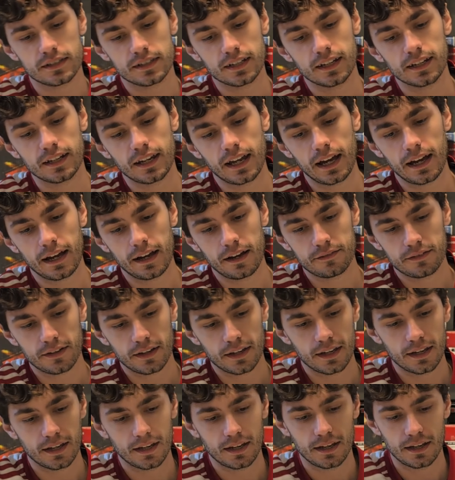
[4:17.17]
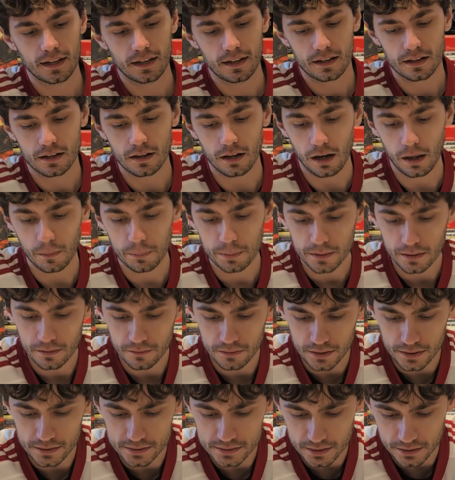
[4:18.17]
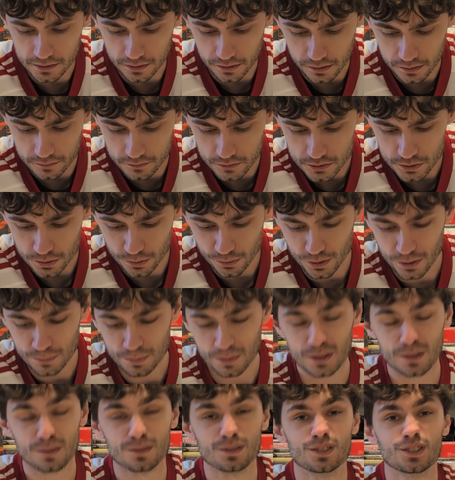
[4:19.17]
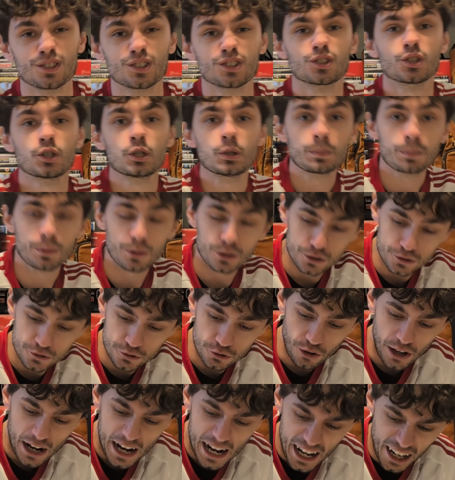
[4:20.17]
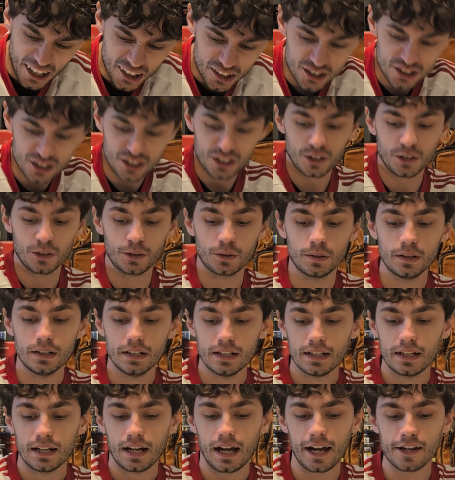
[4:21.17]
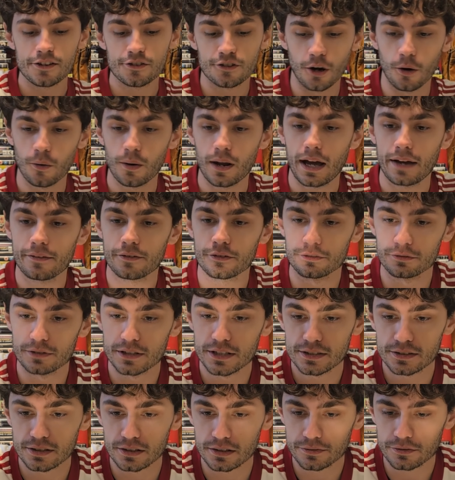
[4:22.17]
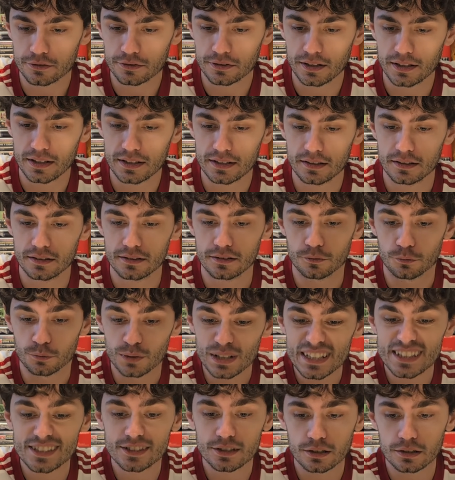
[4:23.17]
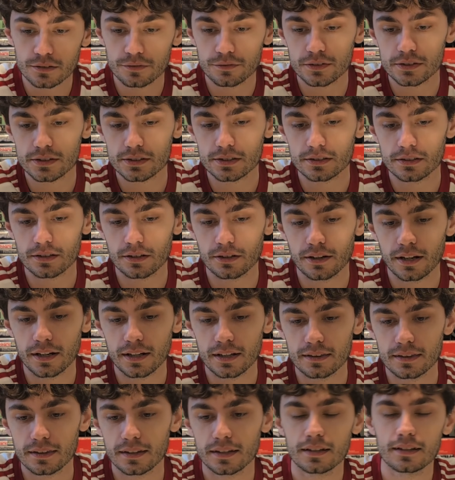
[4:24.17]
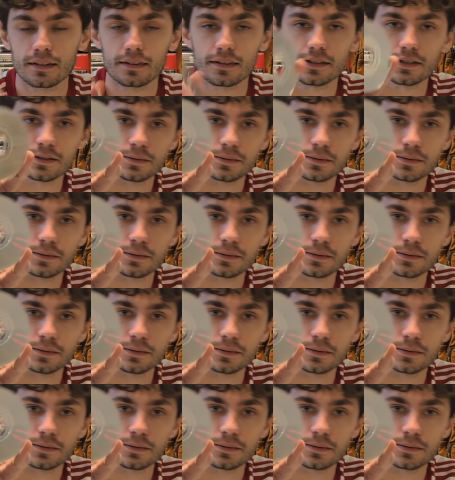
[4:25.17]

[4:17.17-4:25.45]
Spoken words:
did have a copy of this in our inventory, but it was super scratched, so I don't have a resurfacer or anything.